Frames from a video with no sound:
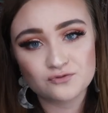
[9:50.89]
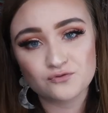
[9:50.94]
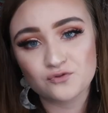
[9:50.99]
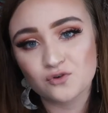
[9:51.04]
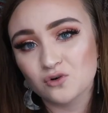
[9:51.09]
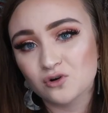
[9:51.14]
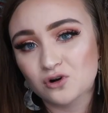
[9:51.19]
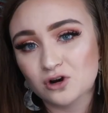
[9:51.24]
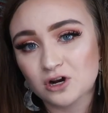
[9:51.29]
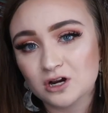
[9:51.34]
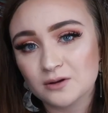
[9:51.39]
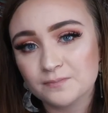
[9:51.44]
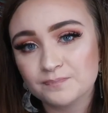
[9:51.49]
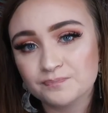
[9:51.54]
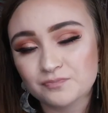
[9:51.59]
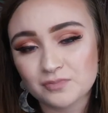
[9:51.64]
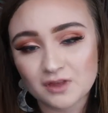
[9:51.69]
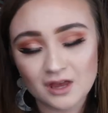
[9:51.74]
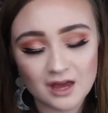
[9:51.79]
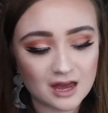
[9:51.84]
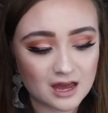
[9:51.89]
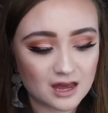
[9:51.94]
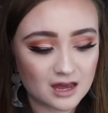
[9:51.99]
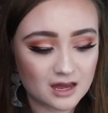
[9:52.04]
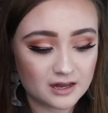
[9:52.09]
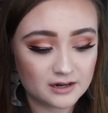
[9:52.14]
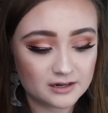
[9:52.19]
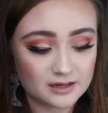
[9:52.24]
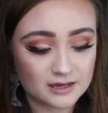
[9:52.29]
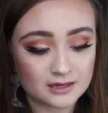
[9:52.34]
form
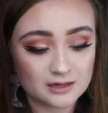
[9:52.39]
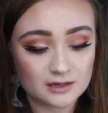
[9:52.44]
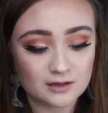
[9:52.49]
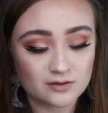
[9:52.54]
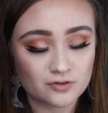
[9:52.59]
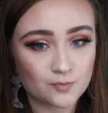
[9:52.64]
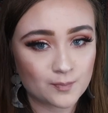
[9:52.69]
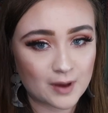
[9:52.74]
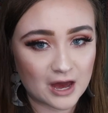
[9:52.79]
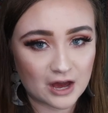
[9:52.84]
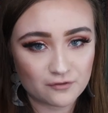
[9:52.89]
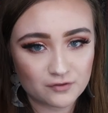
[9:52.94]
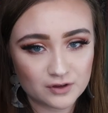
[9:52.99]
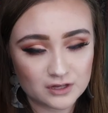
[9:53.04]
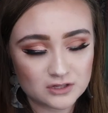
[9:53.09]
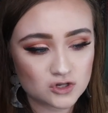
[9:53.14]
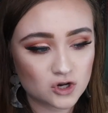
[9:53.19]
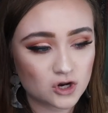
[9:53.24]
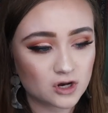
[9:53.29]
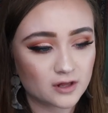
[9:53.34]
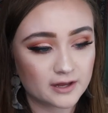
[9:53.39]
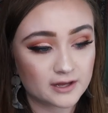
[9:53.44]
and his back fins are.